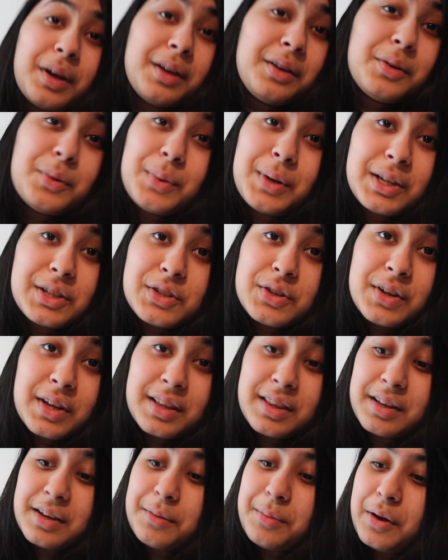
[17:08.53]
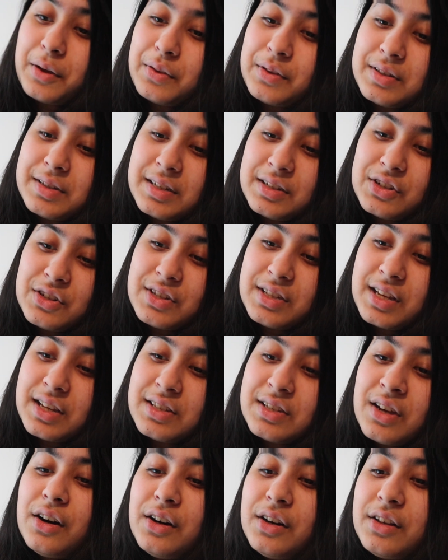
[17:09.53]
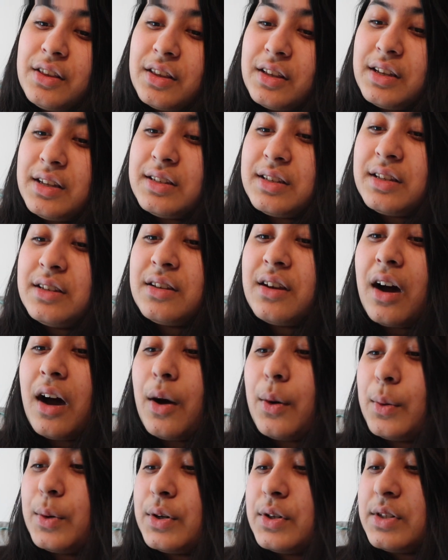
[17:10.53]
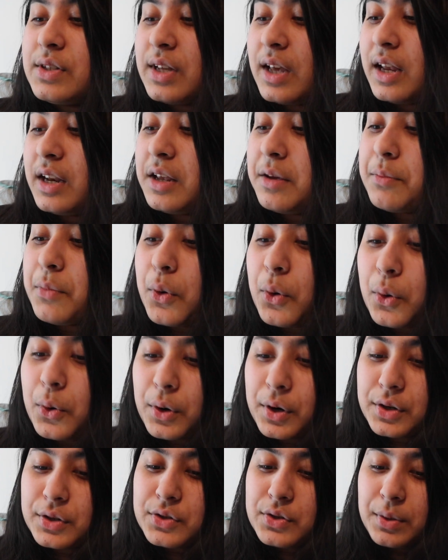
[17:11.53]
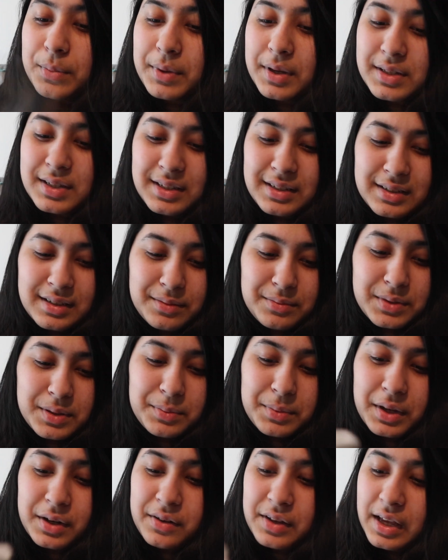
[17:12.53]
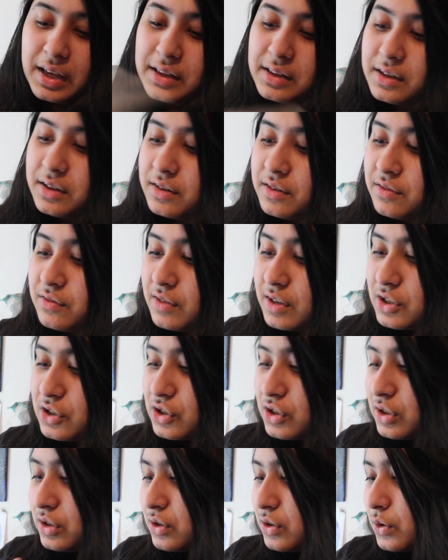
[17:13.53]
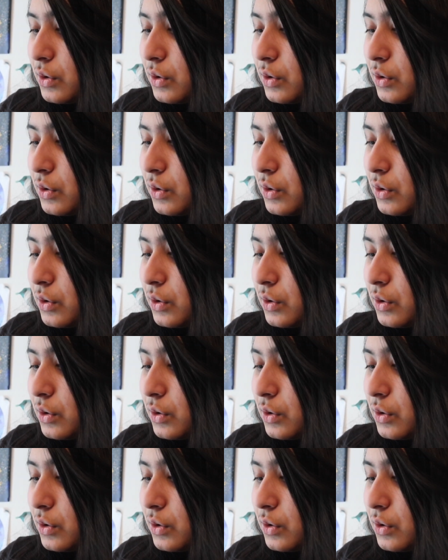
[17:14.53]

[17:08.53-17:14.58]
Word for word: I know next to nothing about this. It just says Earth isn't ours anymore, so I'm guessing comes some kind of alien invasion